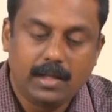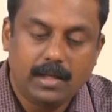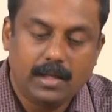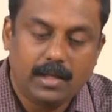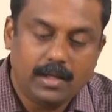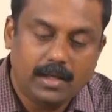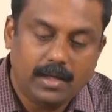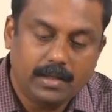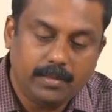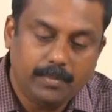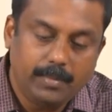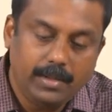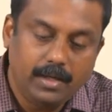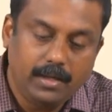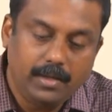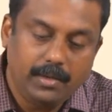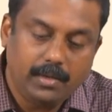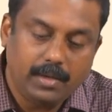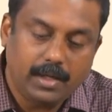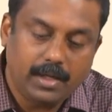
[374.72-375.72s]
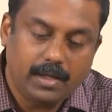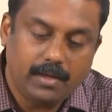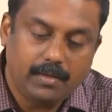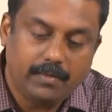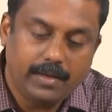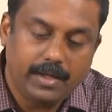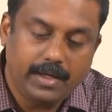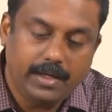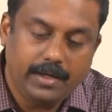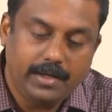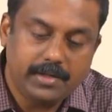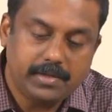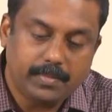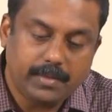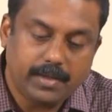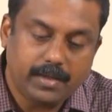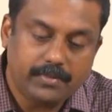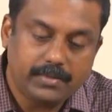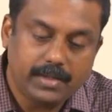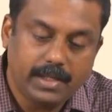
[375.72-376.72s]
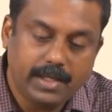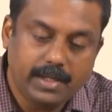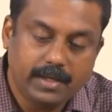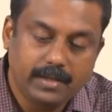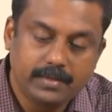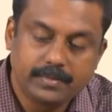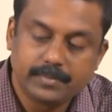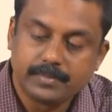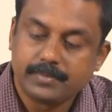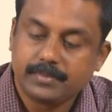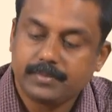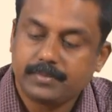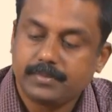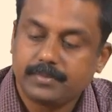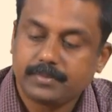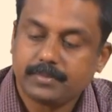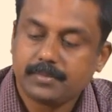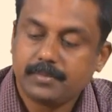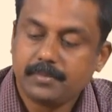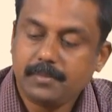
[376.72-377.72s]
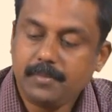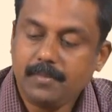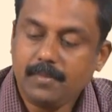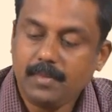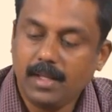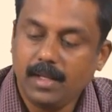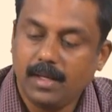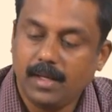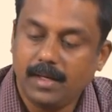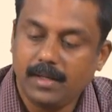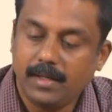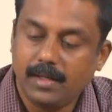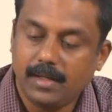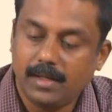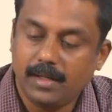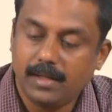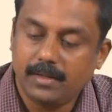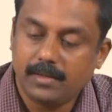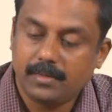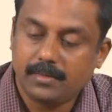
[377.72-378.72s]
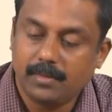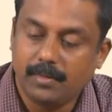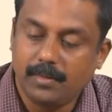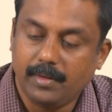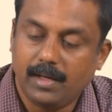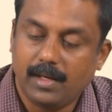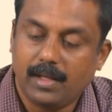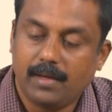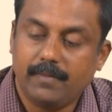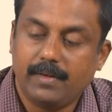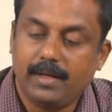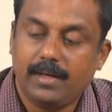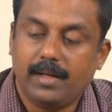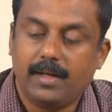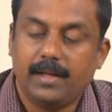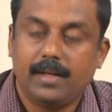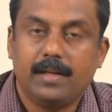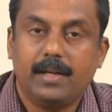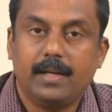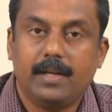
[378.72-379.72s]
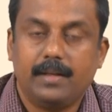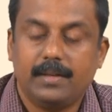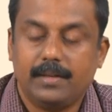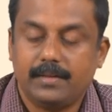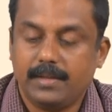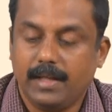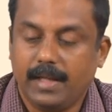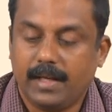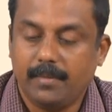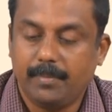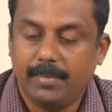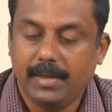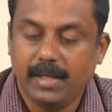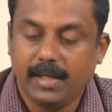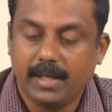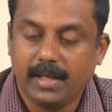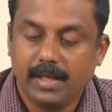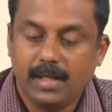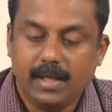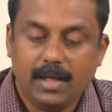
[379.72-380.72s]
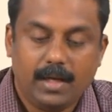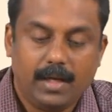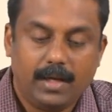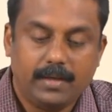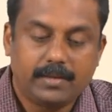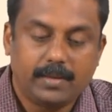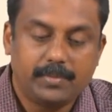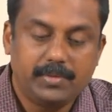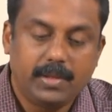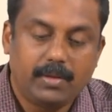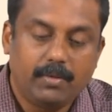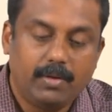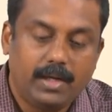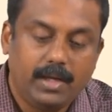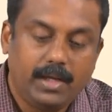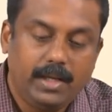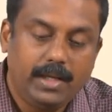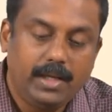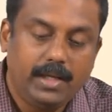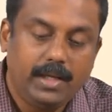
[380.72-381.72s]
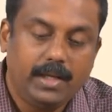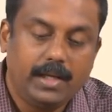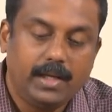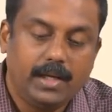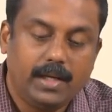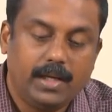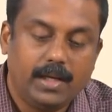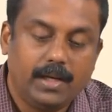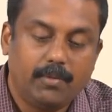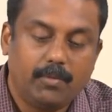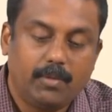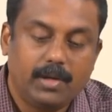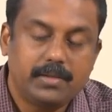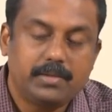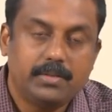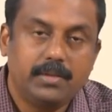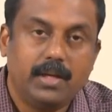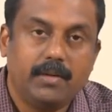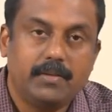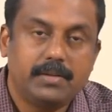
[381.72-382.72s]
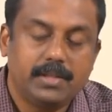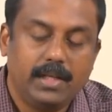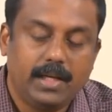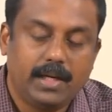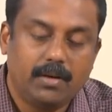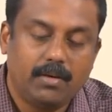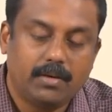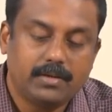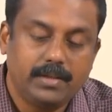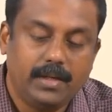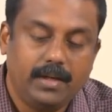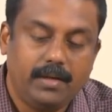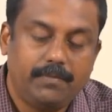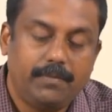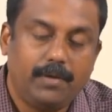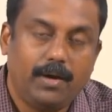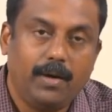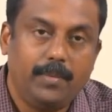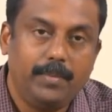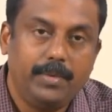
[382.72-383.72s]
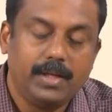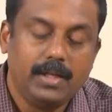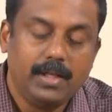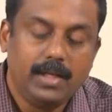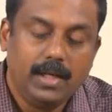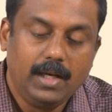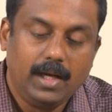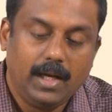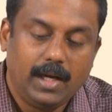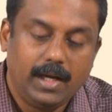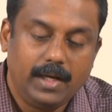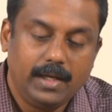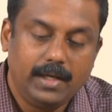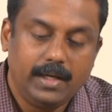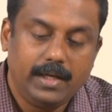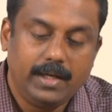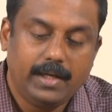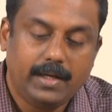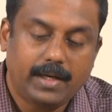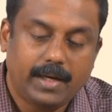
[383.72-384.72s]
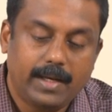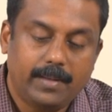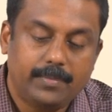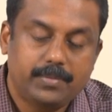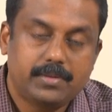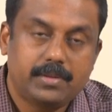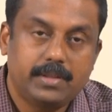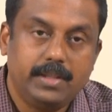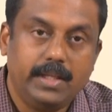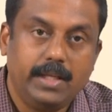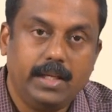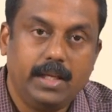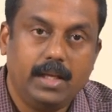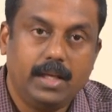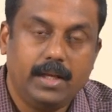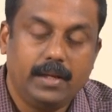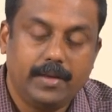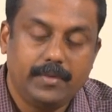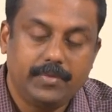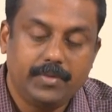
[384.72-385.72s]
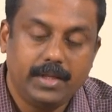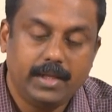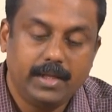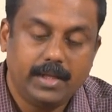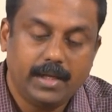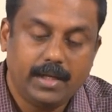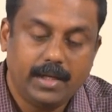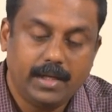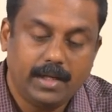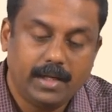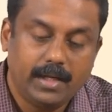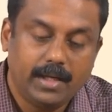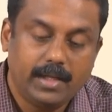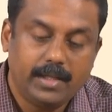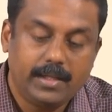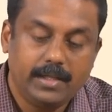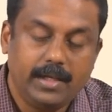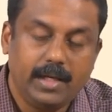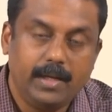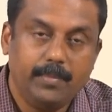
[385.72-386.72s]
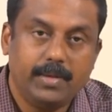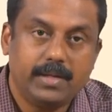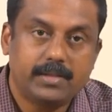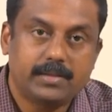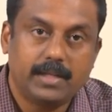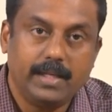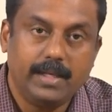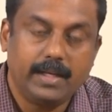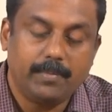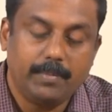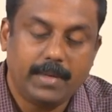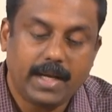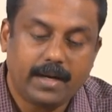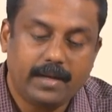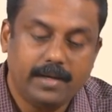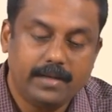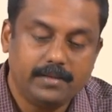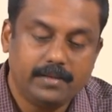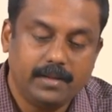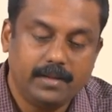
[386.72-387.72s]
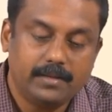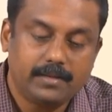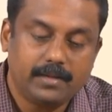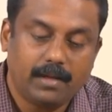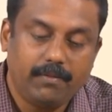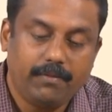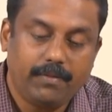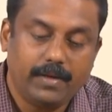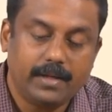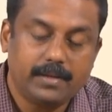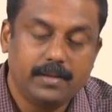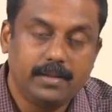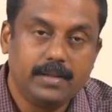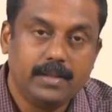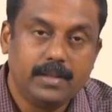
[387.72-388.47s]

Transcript: Uh, at the middle, you have an enrichment of silicon, and uh, so you will have an uh, uh, silicon peak, and subsequently, uh, once you have a silicon oxide formed, and it traps the um, the, the, elements like manganese and sulfur